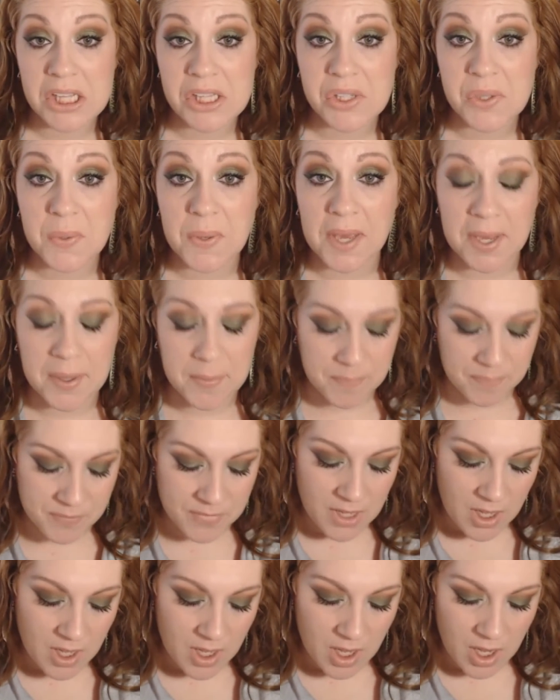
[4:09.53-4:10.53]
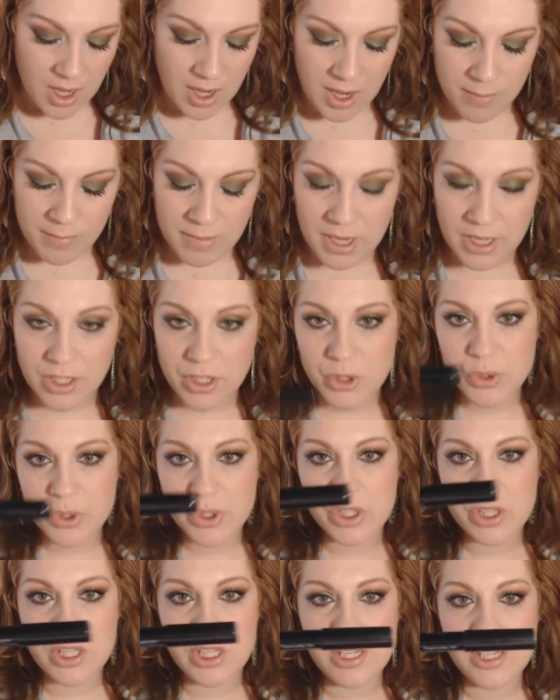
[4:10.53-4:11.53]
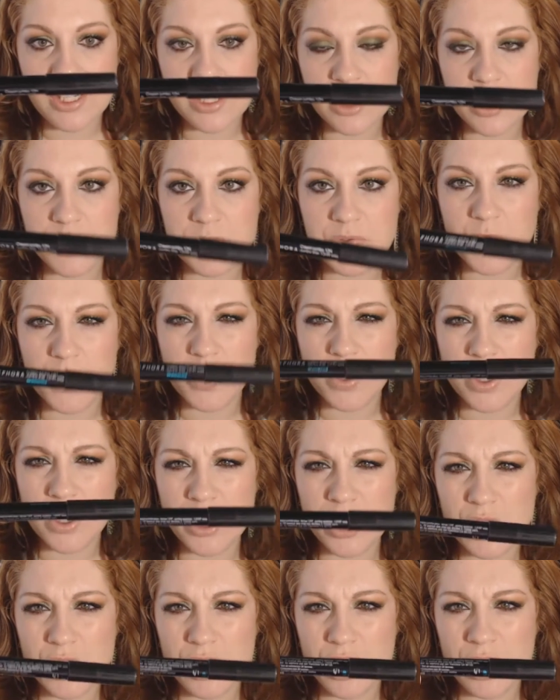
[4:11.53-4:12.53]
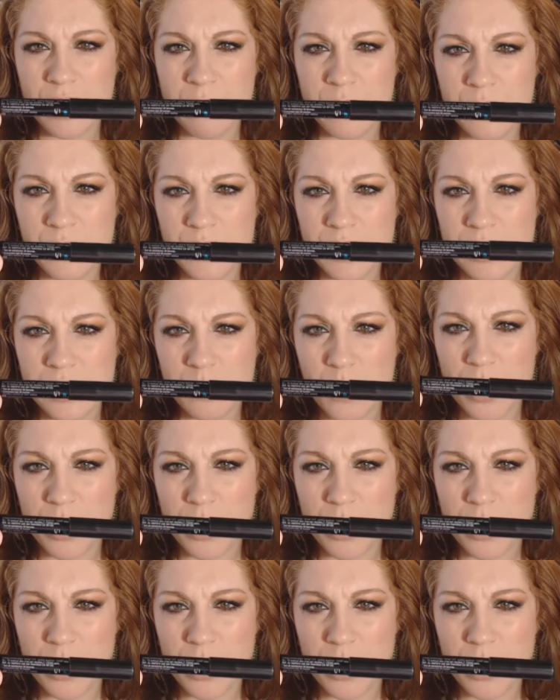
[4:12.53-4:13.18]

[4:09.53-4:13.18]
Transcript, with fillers: It's okay. Um, I used the Sephora Jumbo